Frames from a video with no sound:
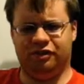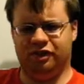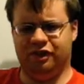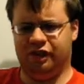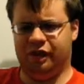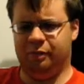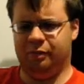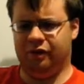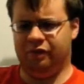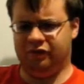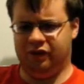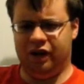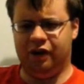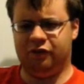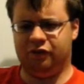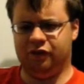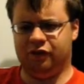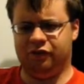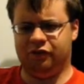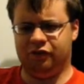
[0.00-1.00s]
to name off
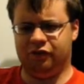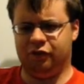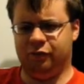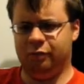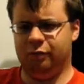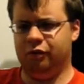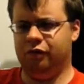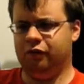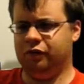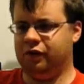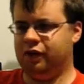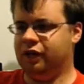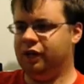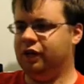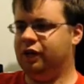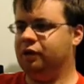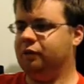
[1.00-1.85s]
every single movie.